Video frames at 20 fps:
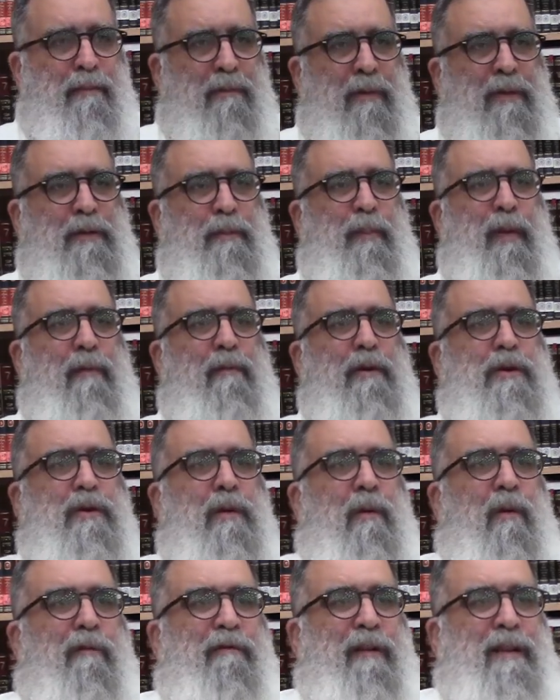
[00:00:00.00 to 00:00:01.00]
a
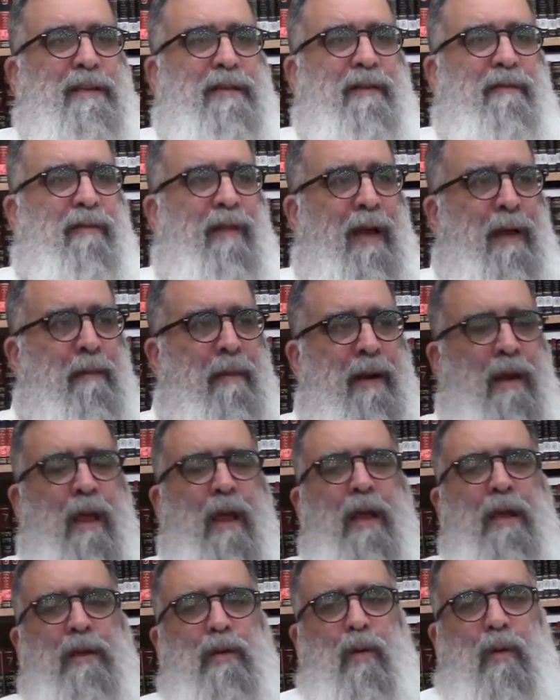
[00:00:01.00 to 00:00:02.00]
spiritual offensive lineman,
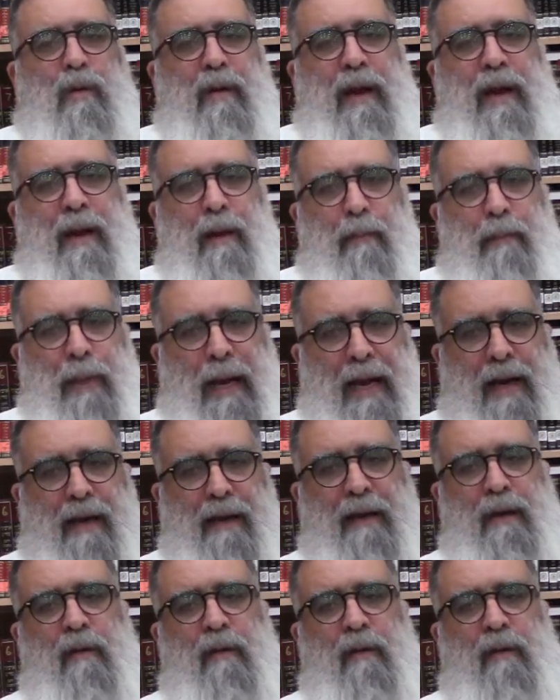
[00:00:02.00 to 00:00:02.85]
to create a pocket